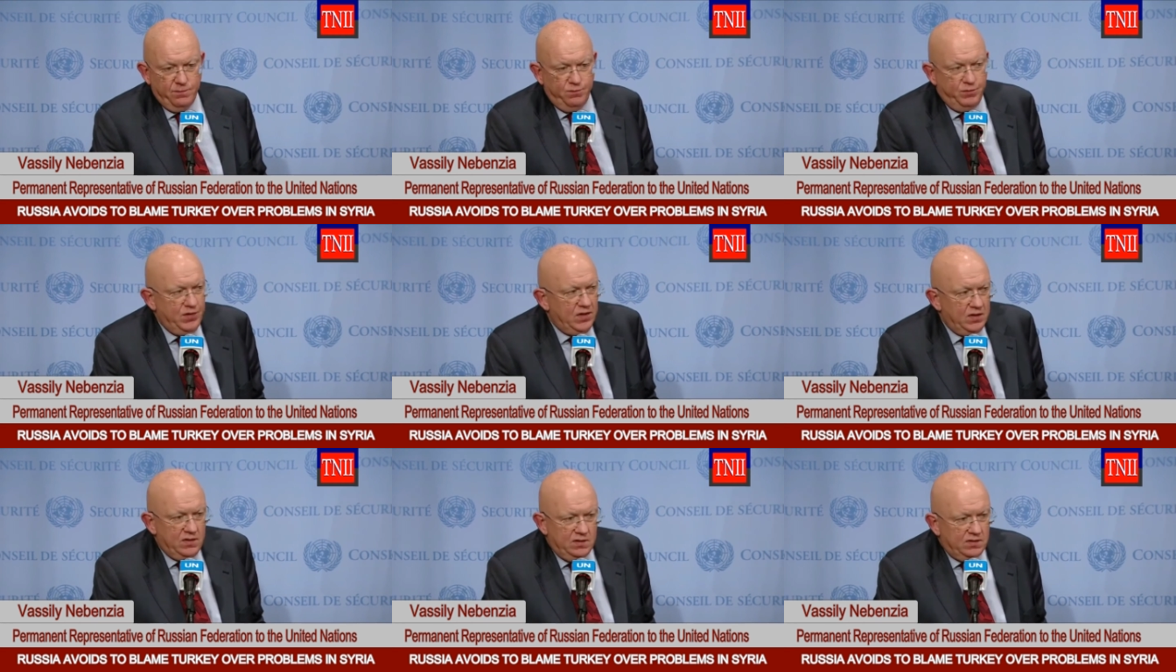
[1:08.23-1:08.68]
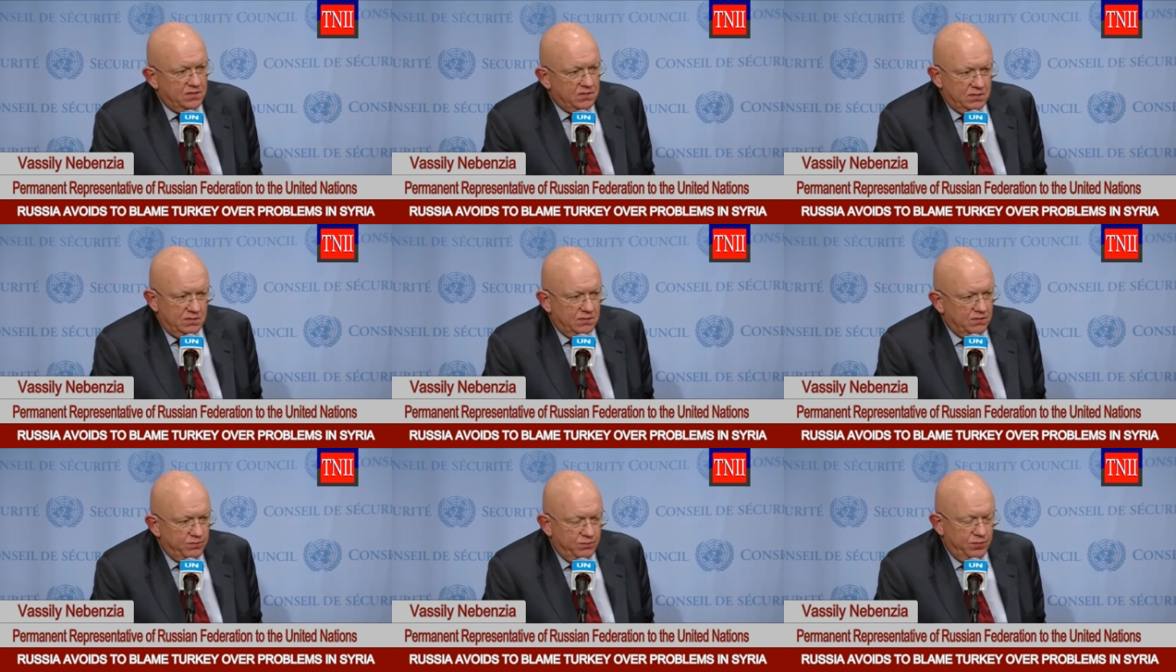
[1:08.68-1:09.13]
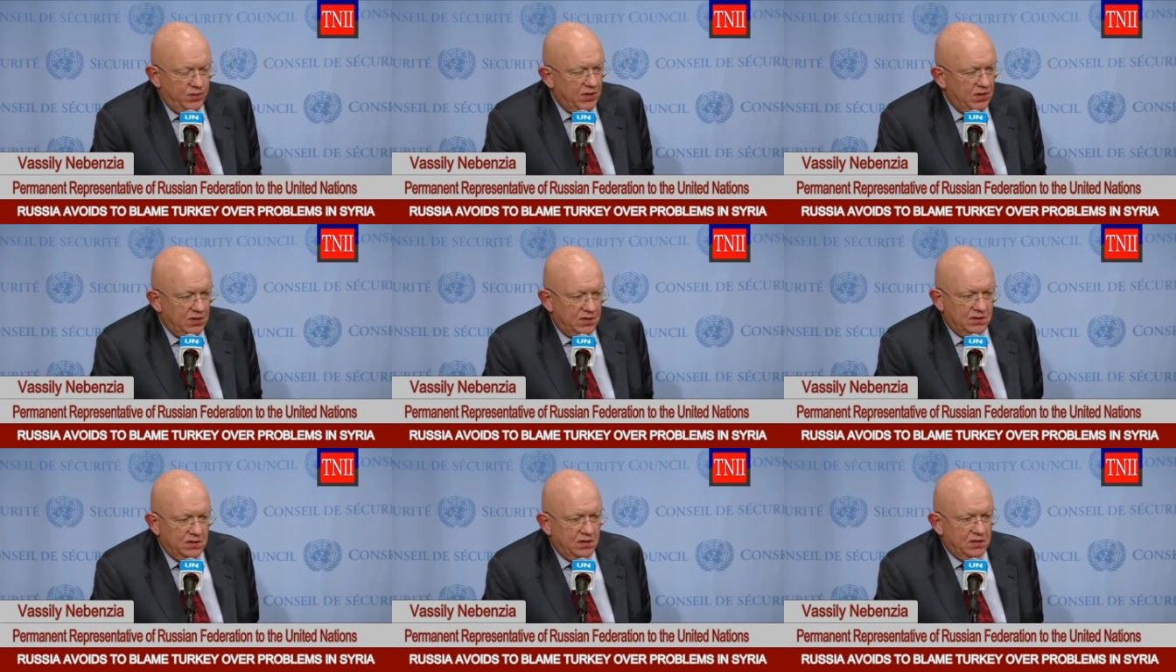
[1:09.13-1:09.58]
be
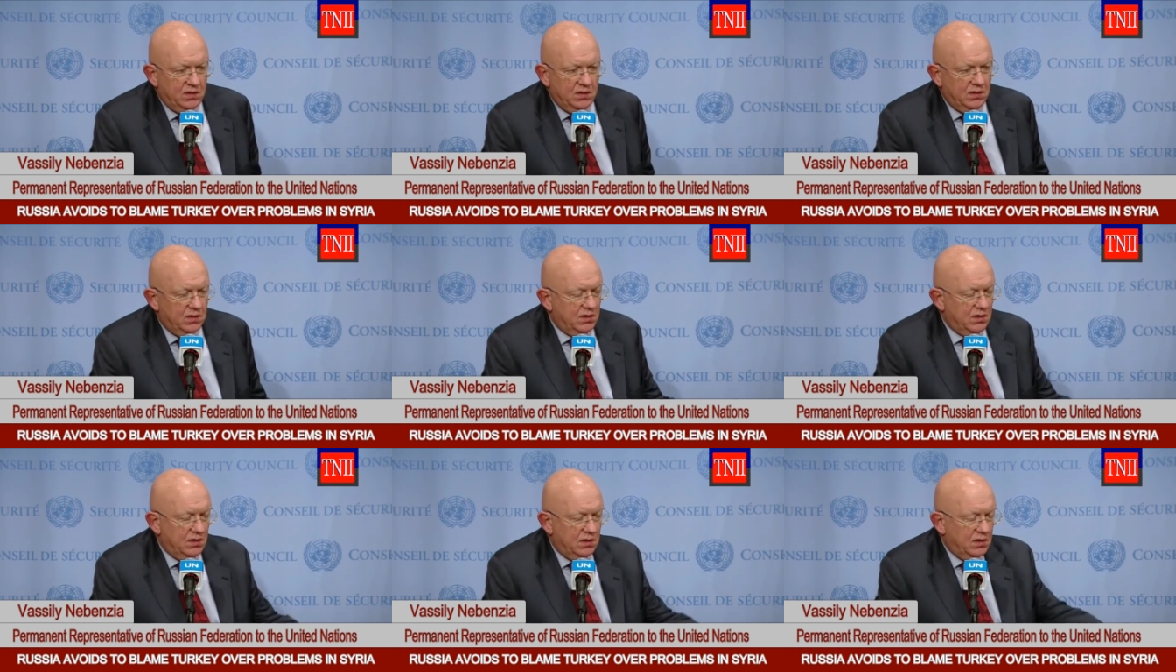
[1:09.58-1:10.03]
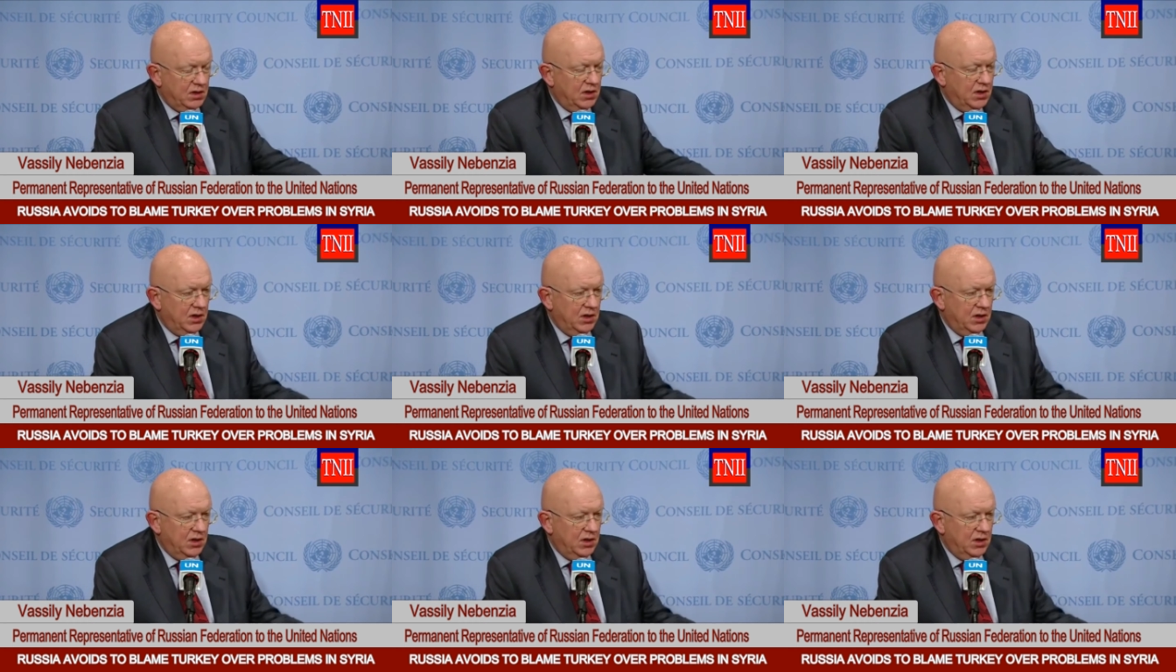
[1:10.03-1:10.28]
it in Khan